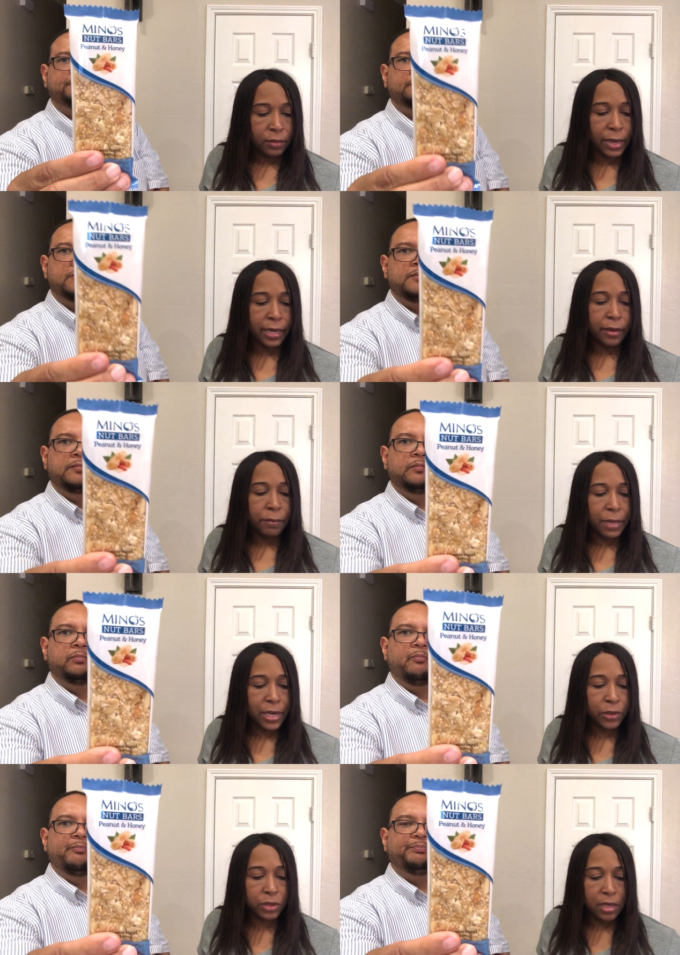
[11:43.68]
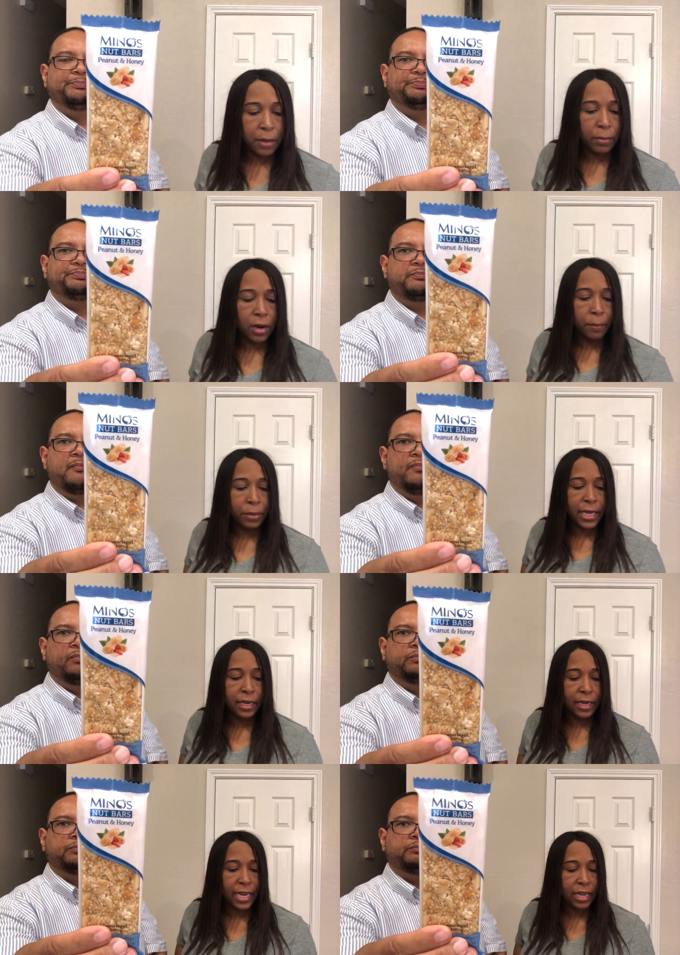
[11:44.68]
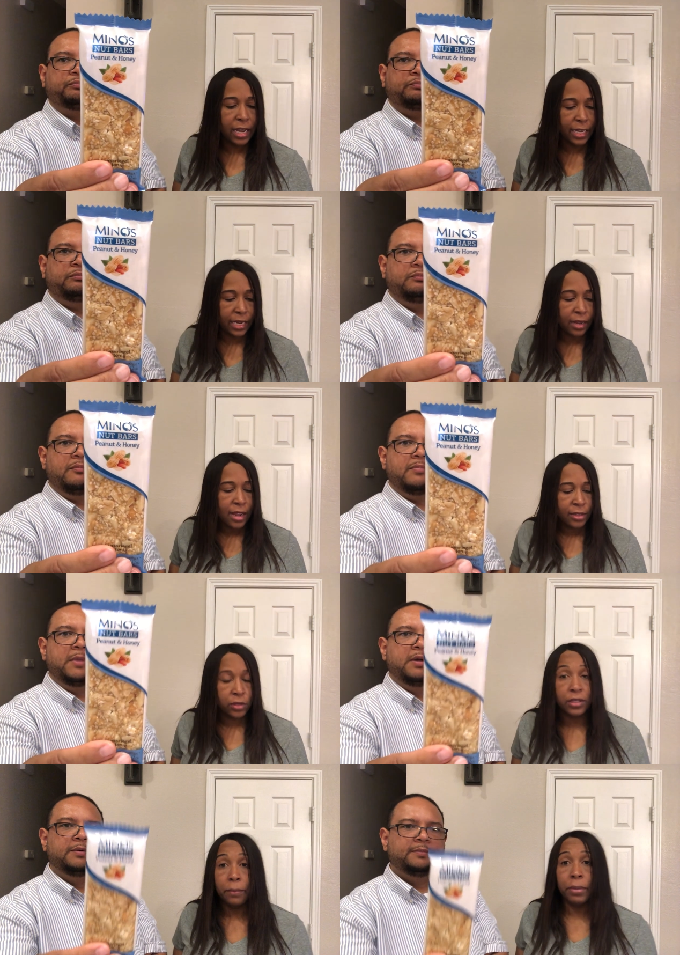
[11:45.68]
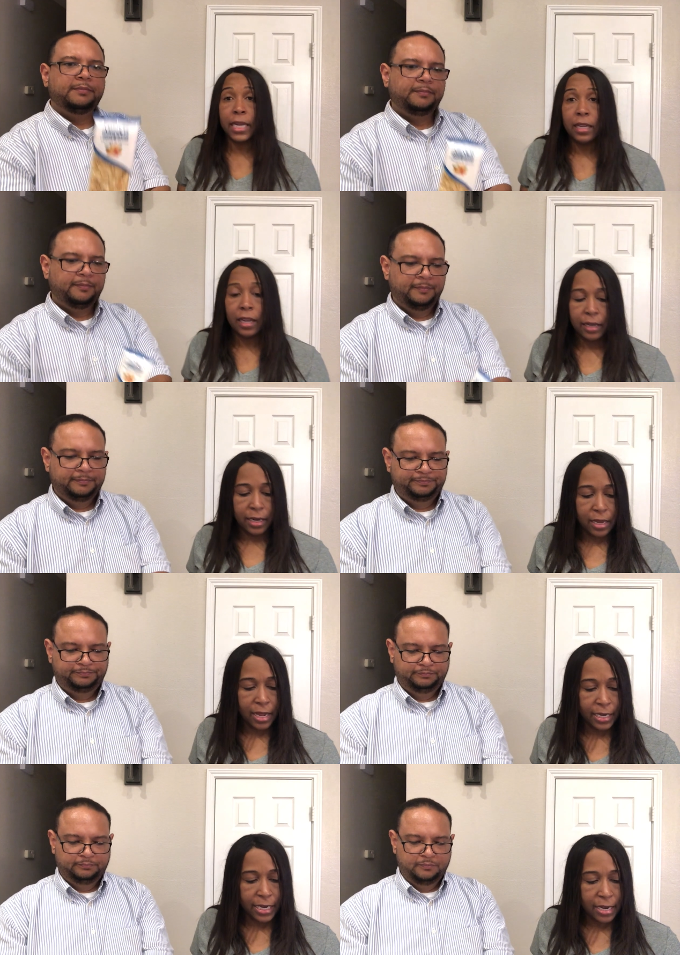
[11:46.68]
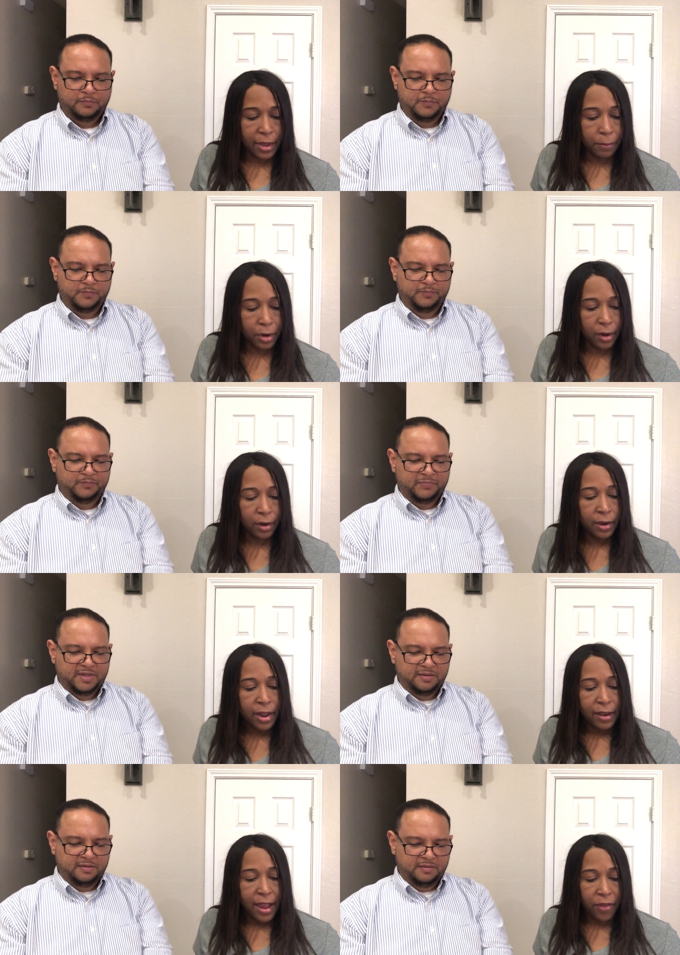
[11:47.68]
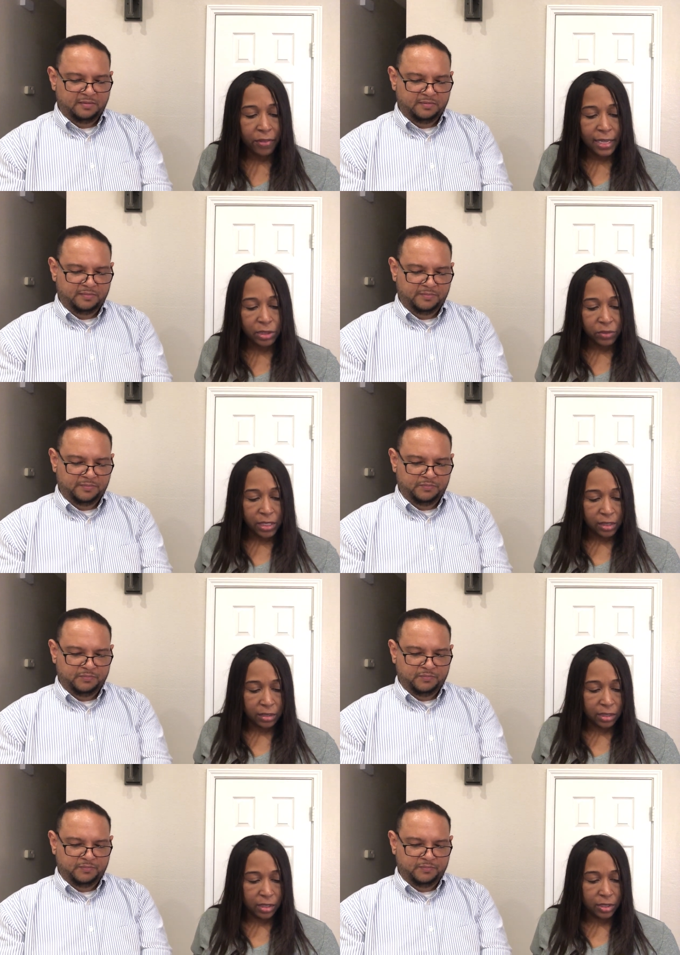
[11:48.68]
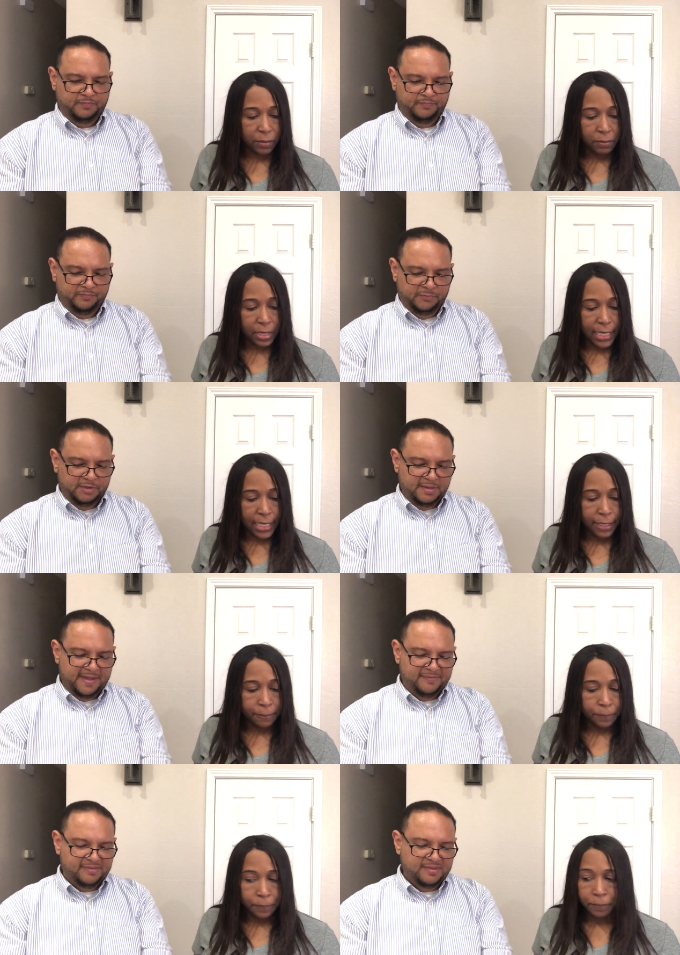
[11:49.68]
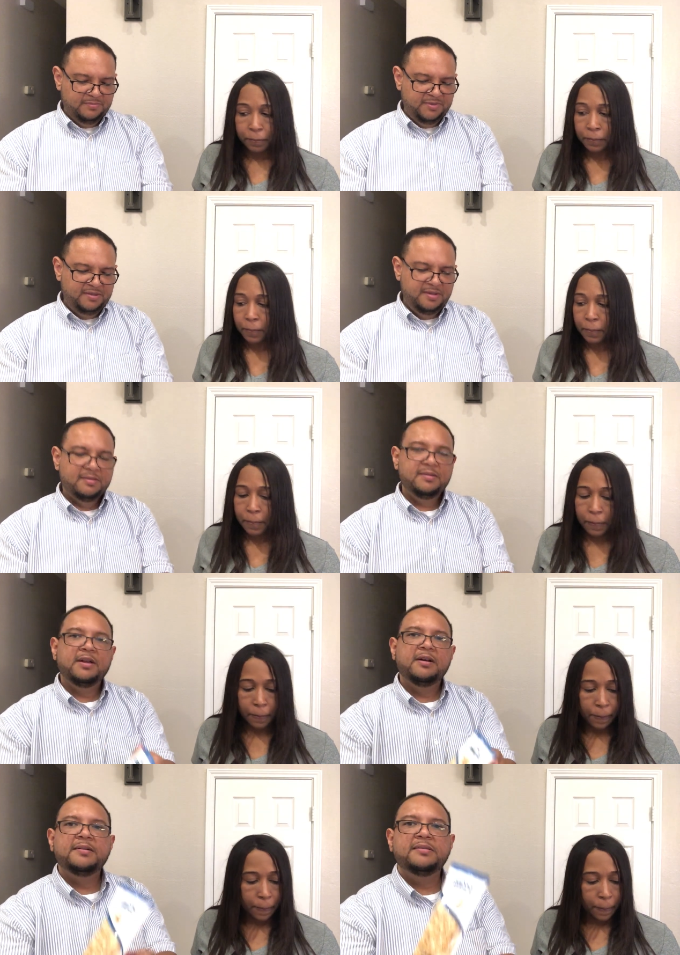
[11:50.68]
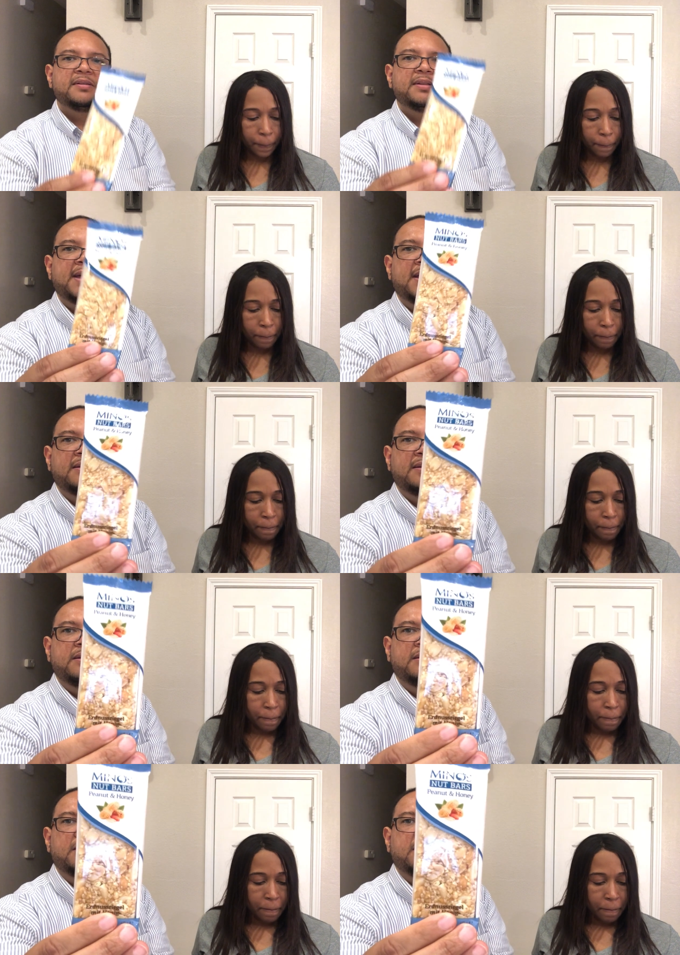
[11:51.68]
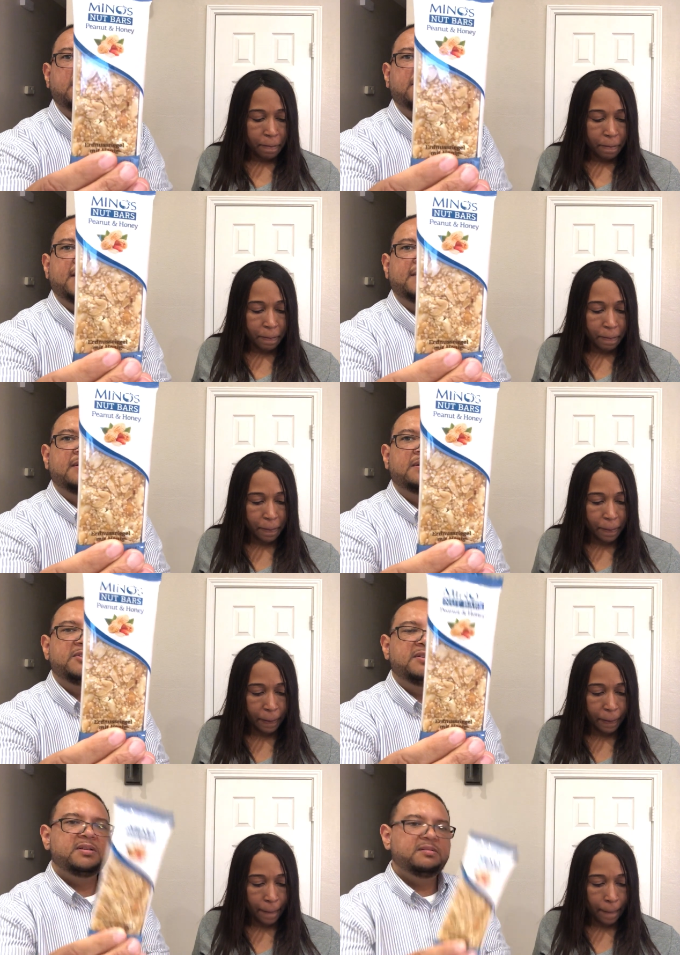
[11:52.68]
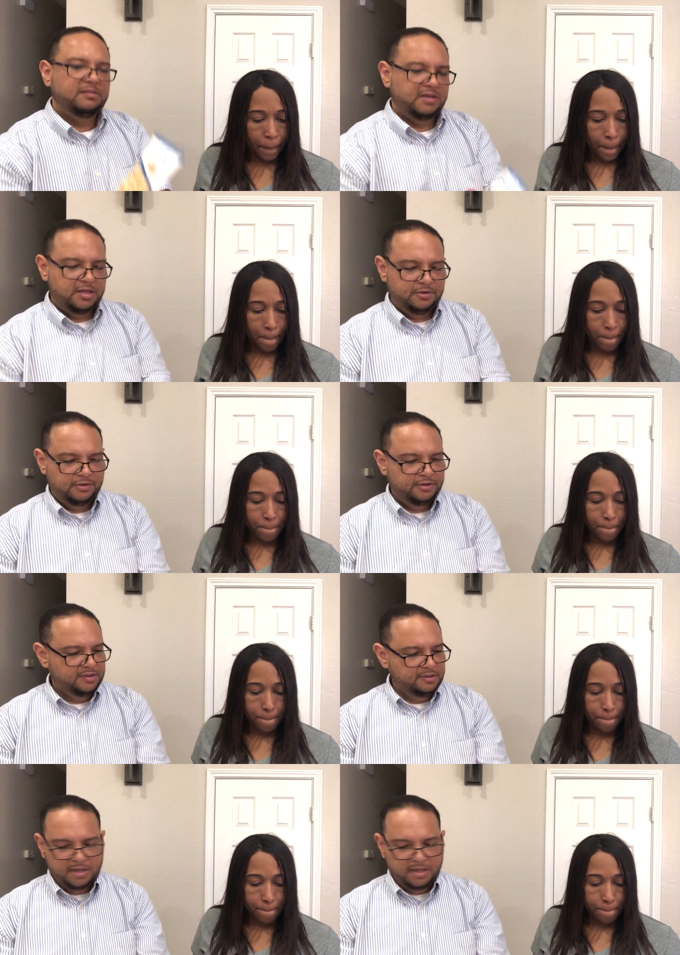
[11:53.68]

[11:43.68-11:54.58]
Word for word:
Speaker 1: Wait, Minos Nut Bar Peanut and Honey. So it's a peanut and honey nut bar.
Speaker 2: Now this really looks good to me. They have sesame seeds in there. You see that in there? It looks like sesame seeds. I don't know, does it